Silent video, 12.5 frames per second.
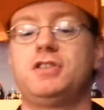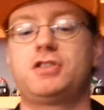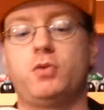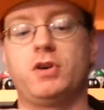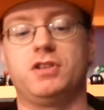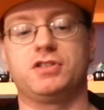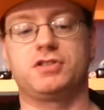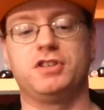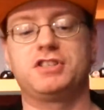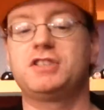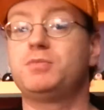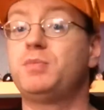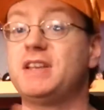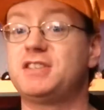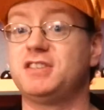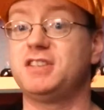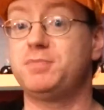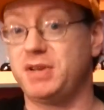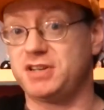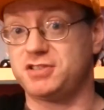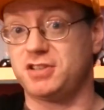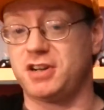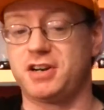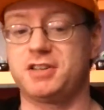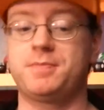Squirtle. So this is basically
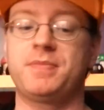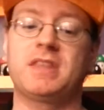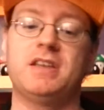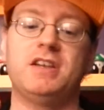pixel art.